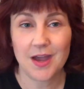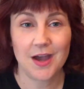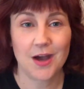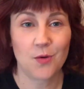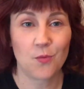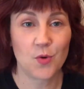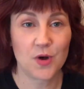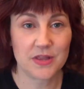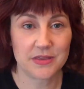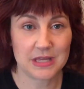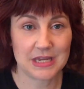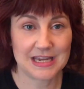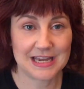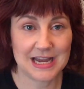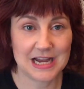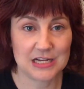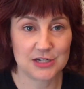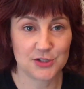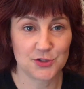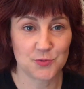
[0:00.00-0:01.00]
One thing
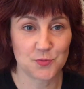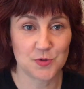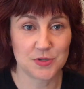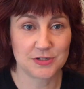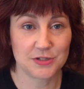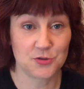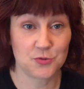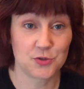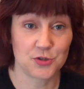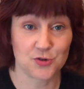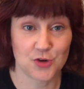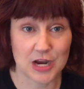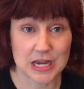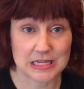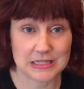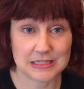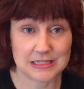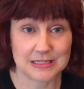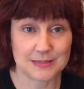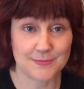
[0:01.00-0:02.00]
I just want to
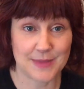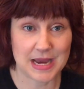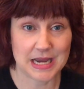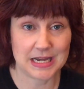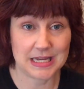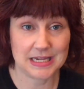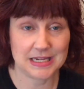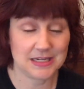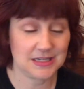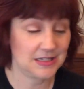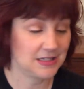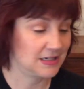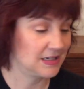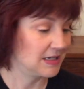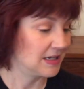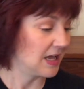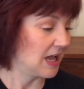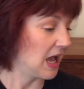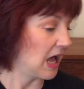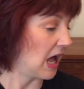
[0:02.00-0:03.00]
address is Mania.
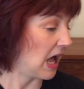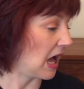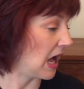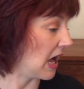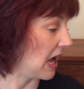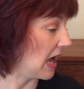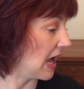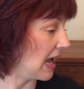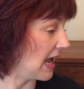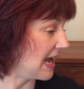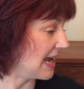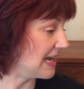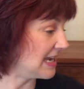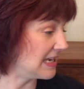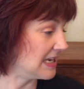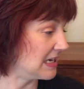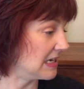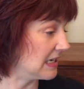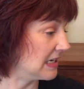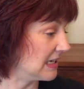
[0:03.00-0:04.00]

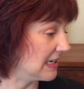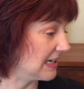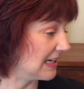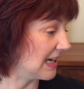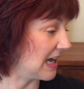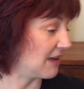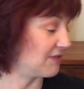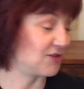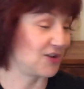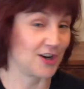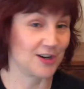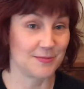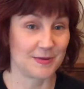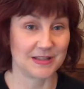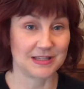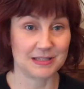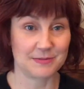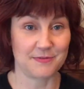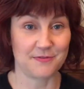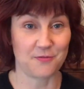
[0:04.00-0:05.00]
I've talked about
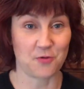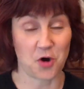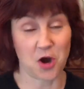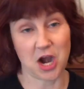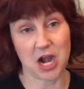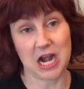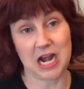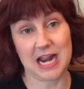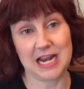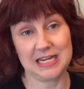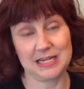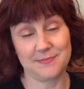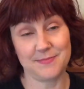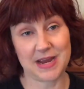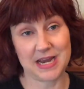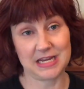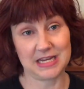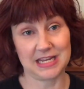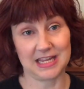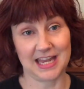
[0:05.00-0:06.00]
this before, and I did
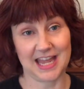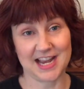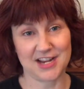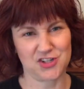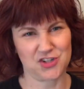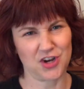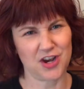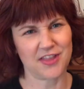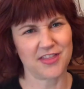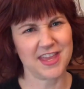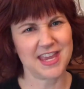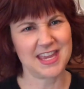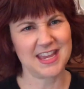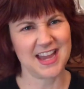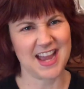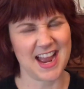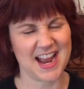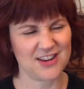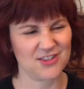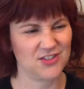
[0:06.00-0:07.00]
Mania last year. I think I
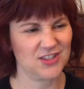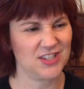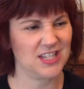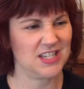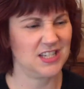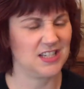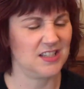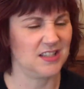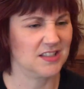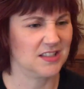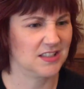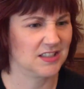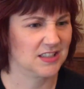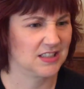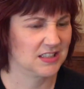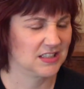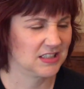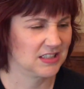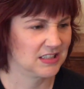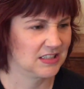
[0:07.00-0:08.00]
actually
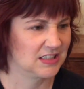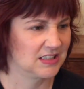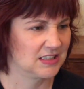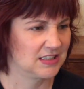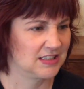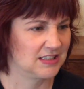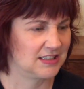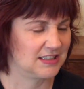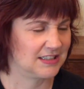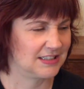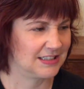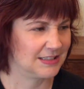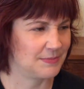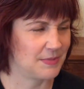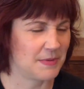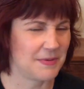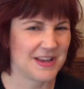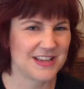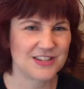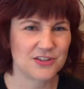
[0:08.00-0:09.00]

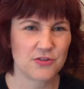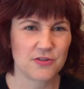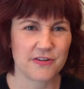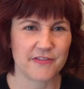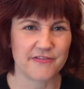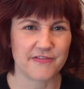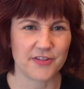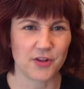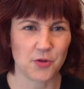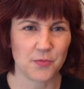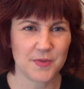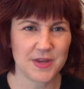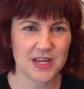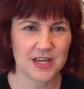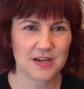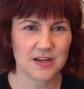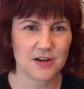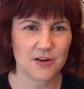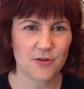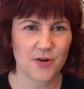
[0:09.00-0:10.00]
maybe I started
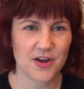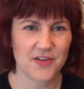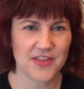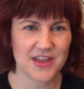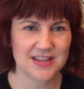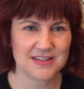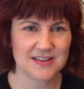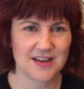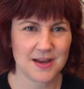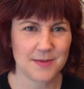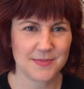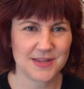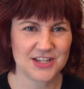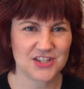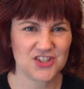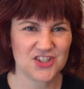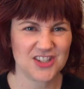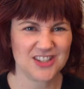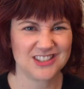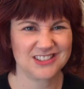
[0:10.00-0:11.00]
filming around that time
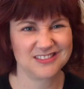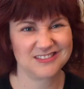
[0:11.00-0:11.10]
last year.